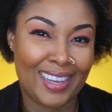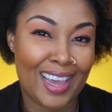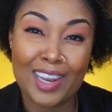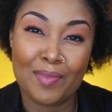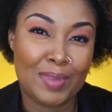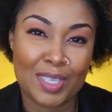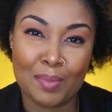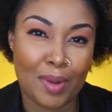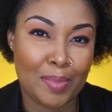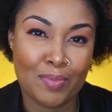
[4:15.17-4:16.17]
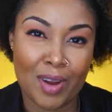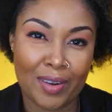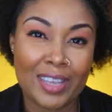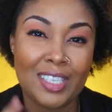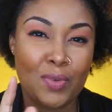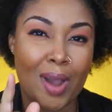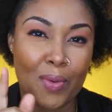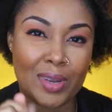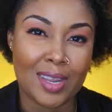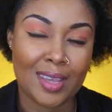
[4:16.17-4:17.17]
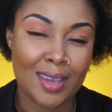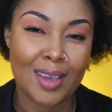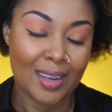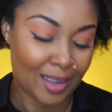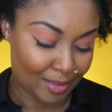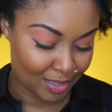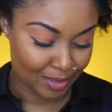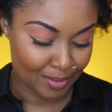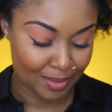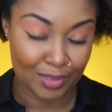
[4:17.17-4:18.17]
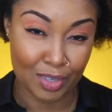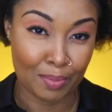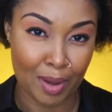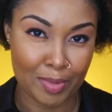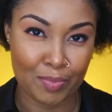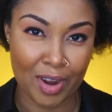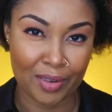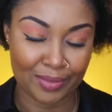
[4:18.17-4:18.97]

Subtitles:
love me some Bobby Brown. I see why Whitney loved some Bobby Brown.